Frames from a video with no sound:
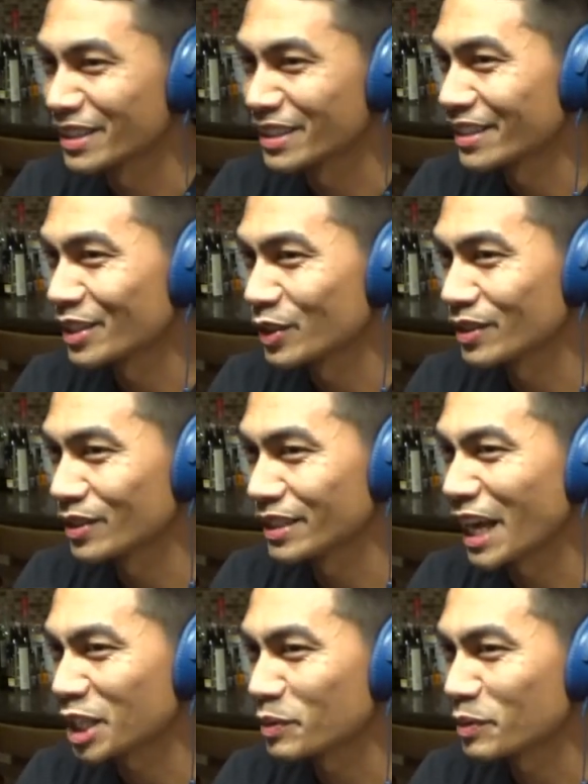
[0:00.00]
Is it? You
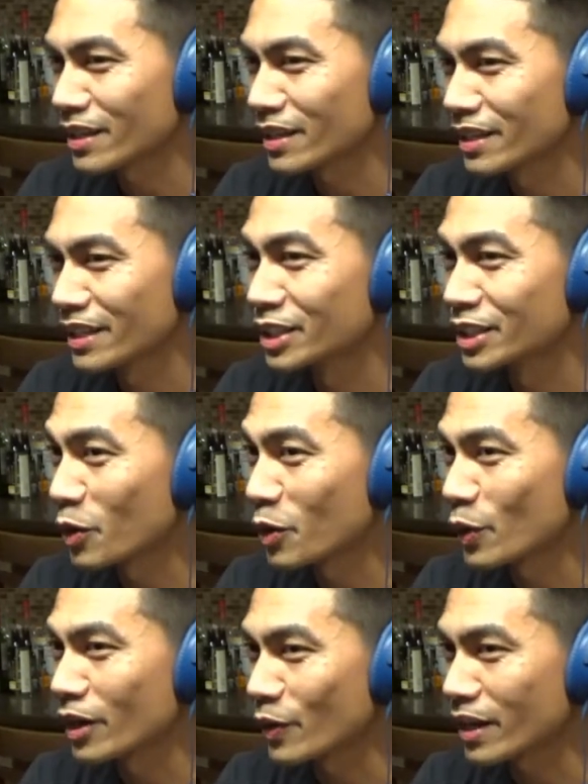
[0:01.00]
catch me there? It's kind
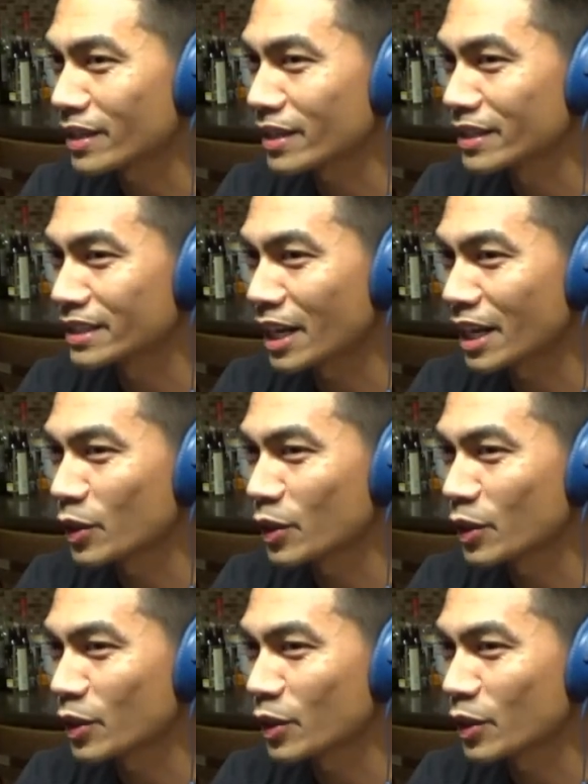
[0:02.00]
of weird, right? It's